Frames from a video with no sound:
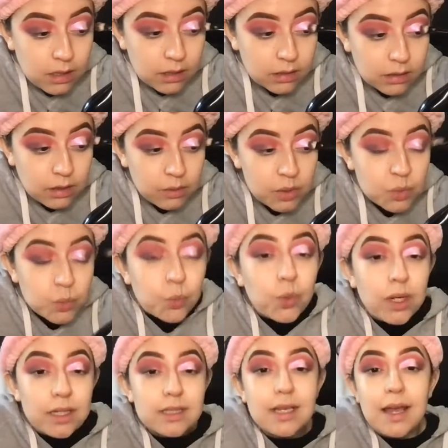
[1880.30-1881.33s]
There was
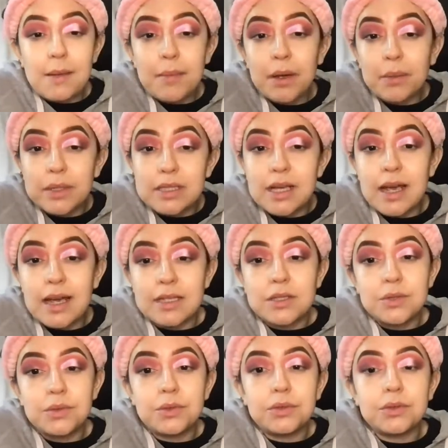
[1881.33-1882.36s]
one time I went to high
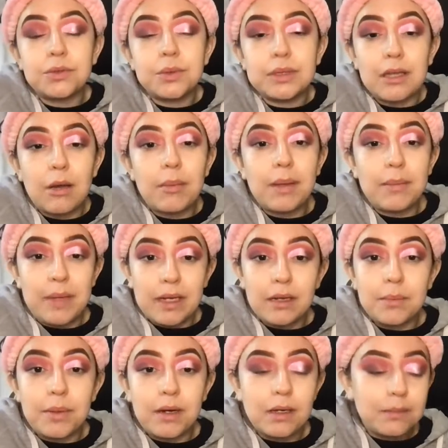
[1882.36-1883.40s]
school without my
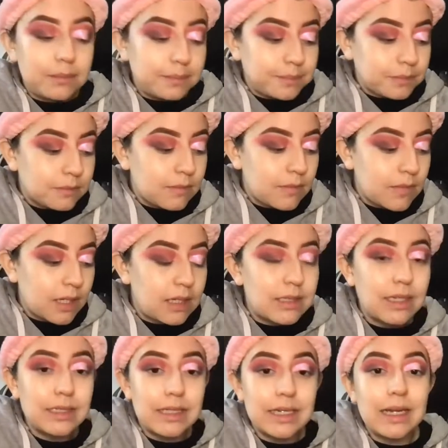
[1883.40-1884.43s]
makeup on because I
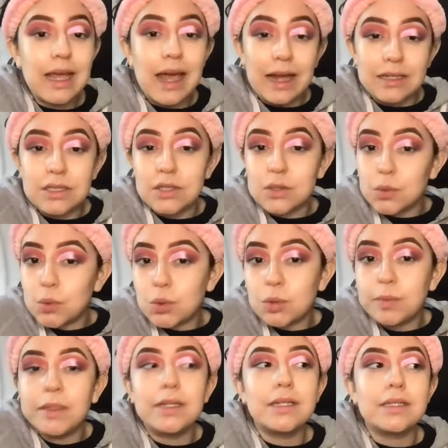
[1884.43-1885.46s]
did it at school,
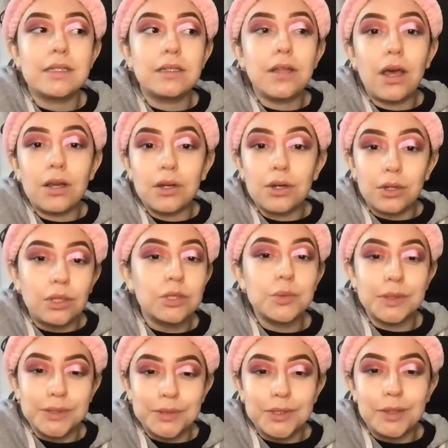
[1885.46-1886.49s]
because a lot of girls
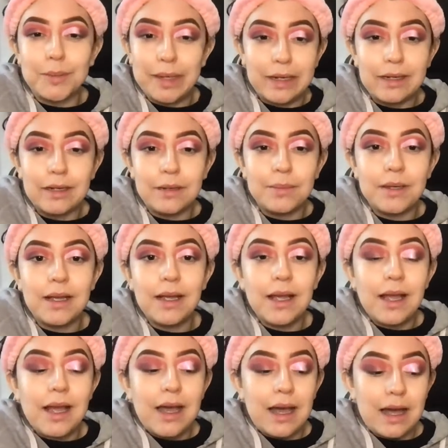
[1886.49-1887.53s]
would do their makeup
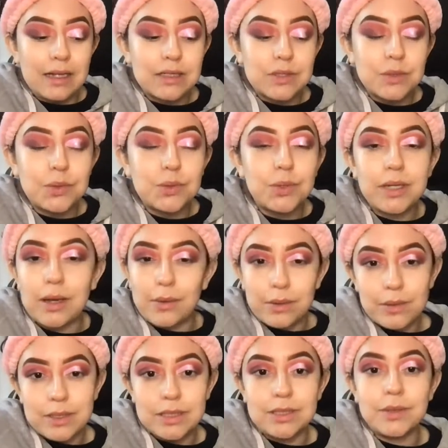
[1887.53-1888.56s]
at school and I would
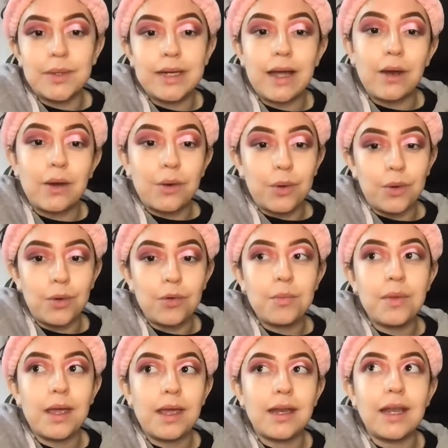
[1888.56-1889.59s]
always do it at
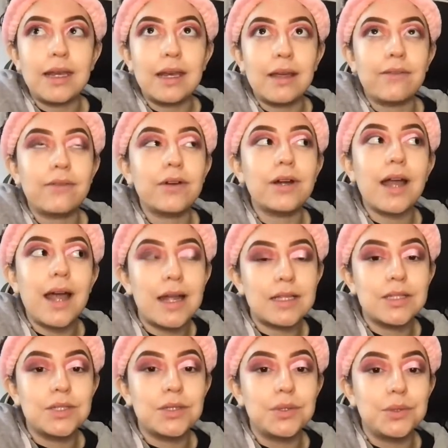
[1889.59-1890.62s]
home. And I never had
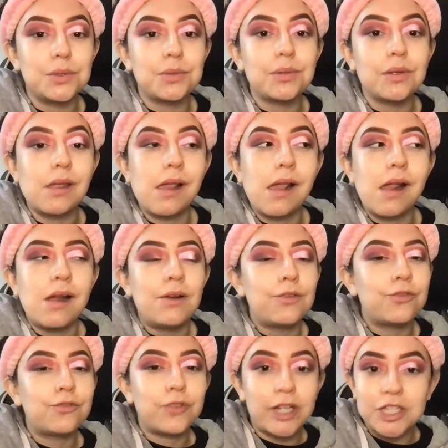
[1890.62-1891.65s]
to
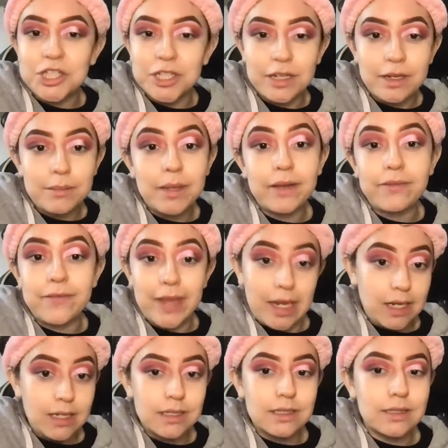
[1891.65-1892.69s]
freshen up my
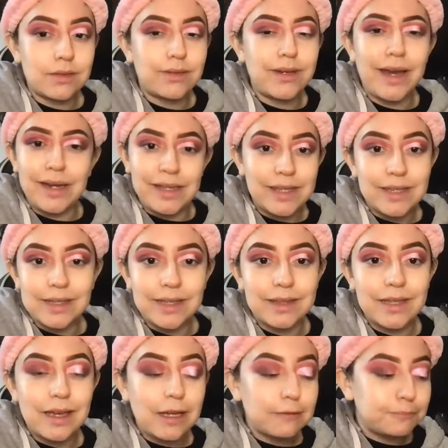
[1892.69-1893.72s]
face or anything like
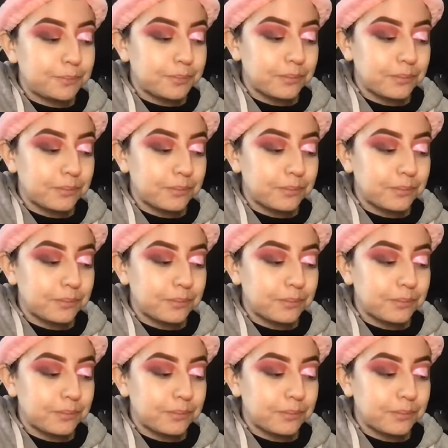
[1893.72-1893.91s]
that.